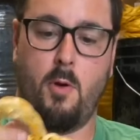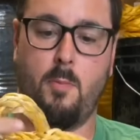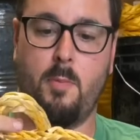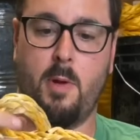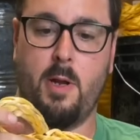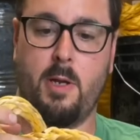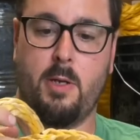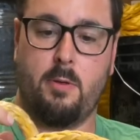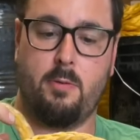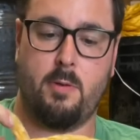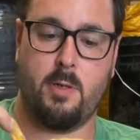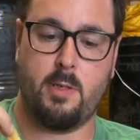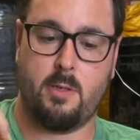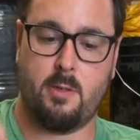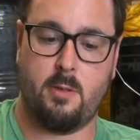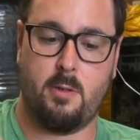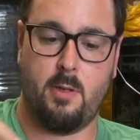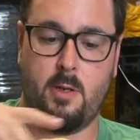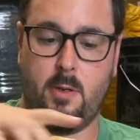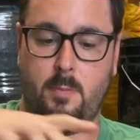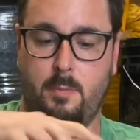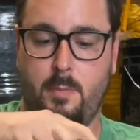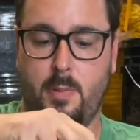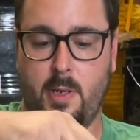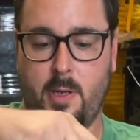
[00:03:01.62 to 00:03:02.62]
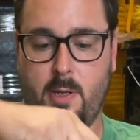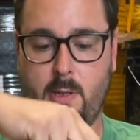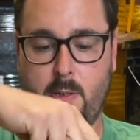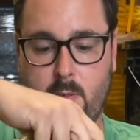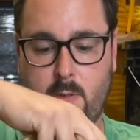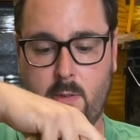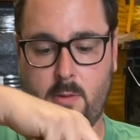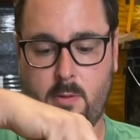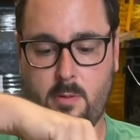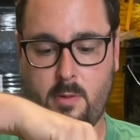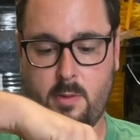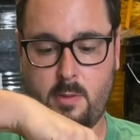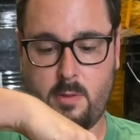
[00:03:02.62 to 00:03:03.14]
might twist a little bit,
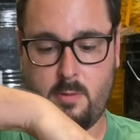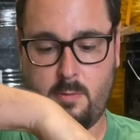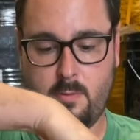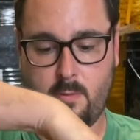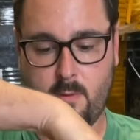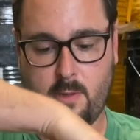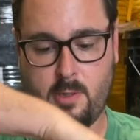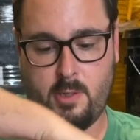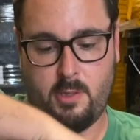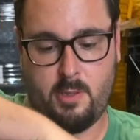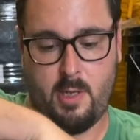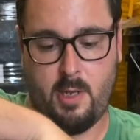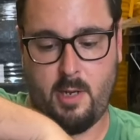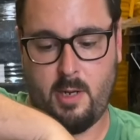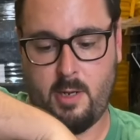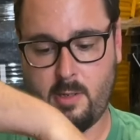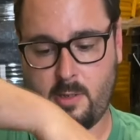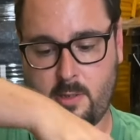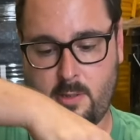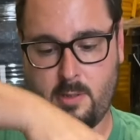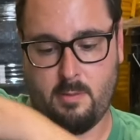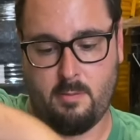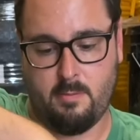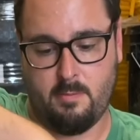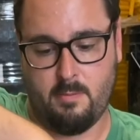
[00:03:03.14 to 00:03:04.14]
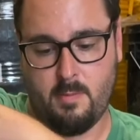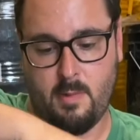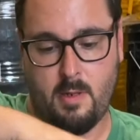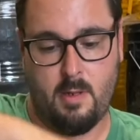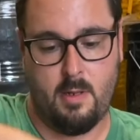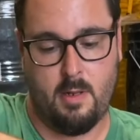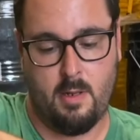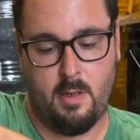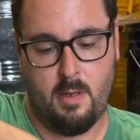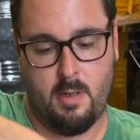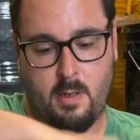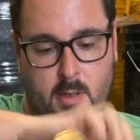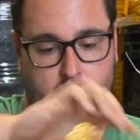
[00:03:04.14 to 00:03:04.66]
so just for aesthetics and
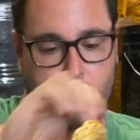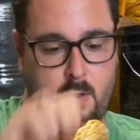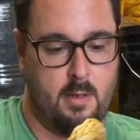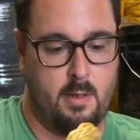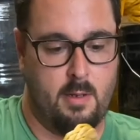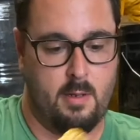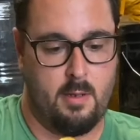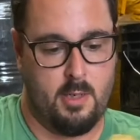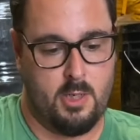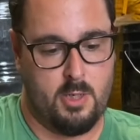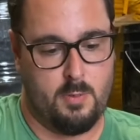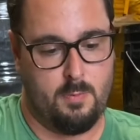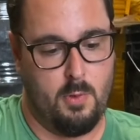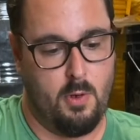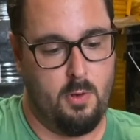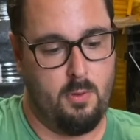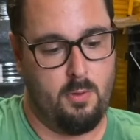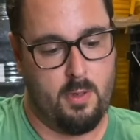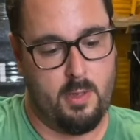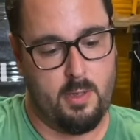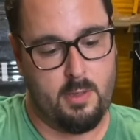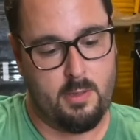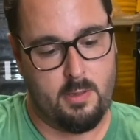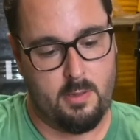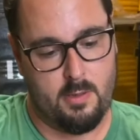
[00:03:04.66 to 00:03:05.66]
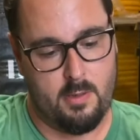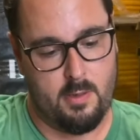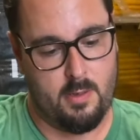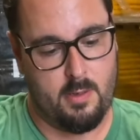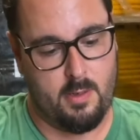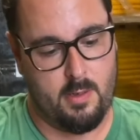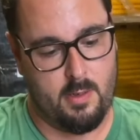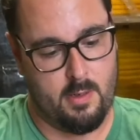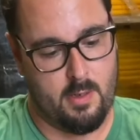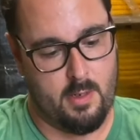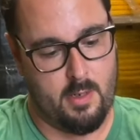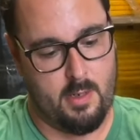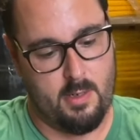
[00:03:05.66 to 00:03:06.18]
smoothness,
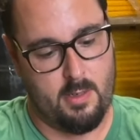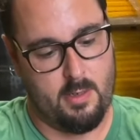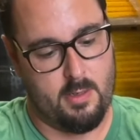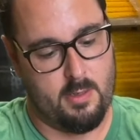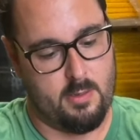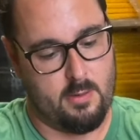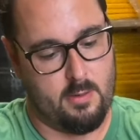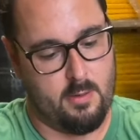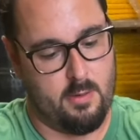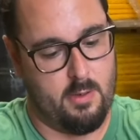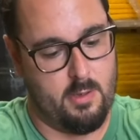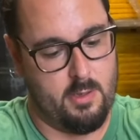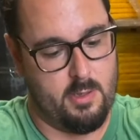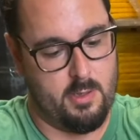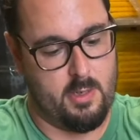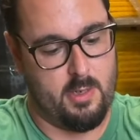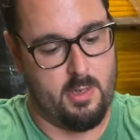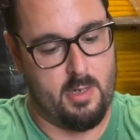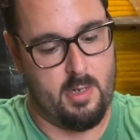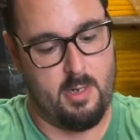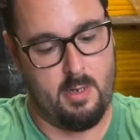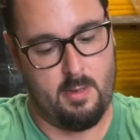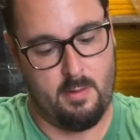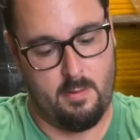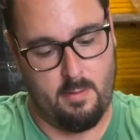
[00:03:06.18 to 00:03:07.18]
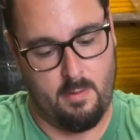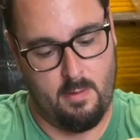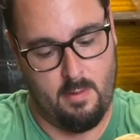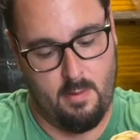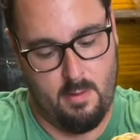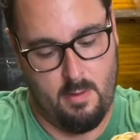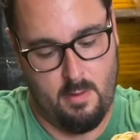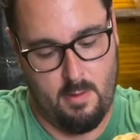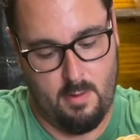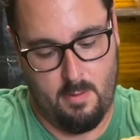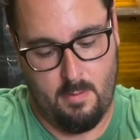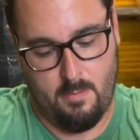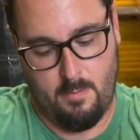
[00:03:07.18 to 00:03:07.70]
get it as good as you can.
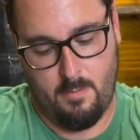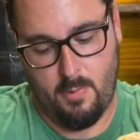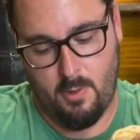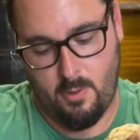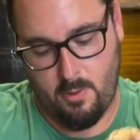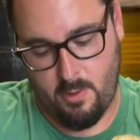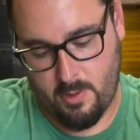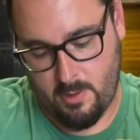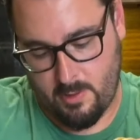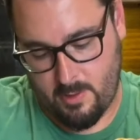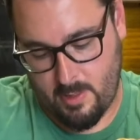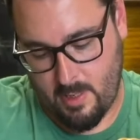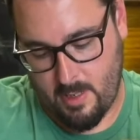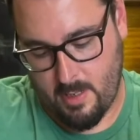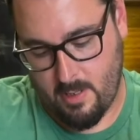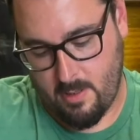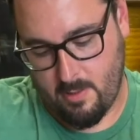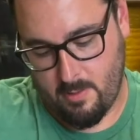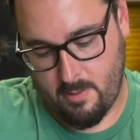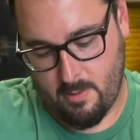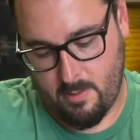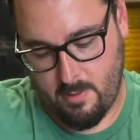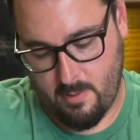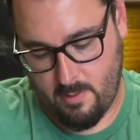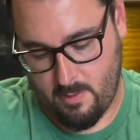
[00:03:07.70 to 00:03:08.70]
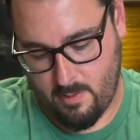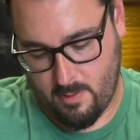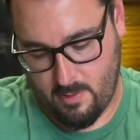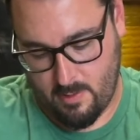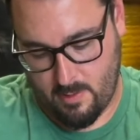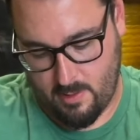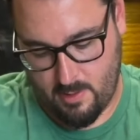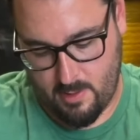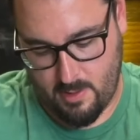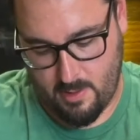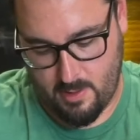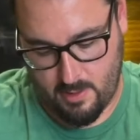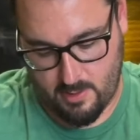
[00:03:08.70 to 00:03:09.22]
Pull it down,
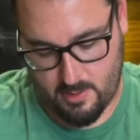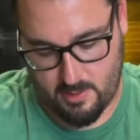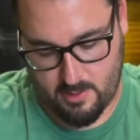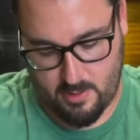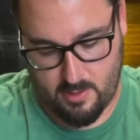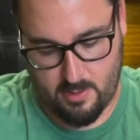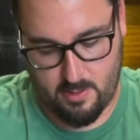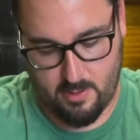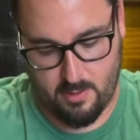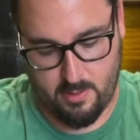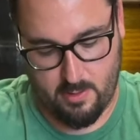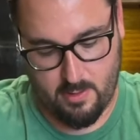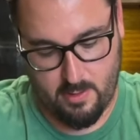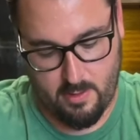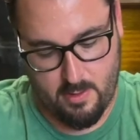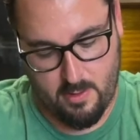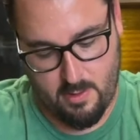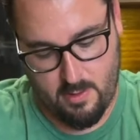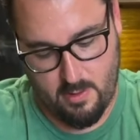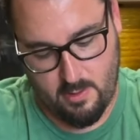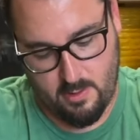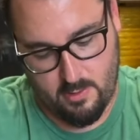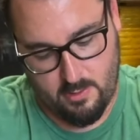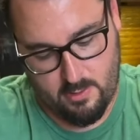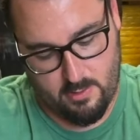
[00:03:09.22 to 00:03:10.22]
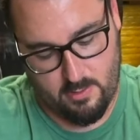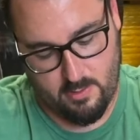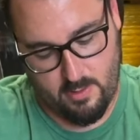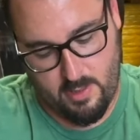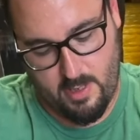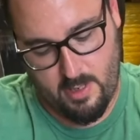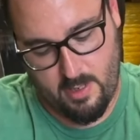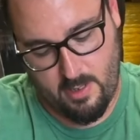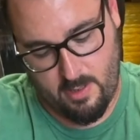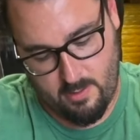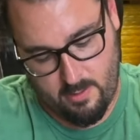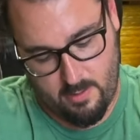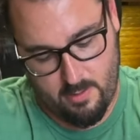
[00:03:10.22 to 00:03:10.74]
get it snug. So
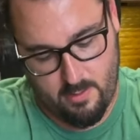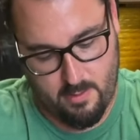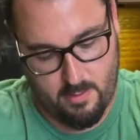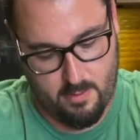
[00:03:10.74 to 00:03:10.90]
now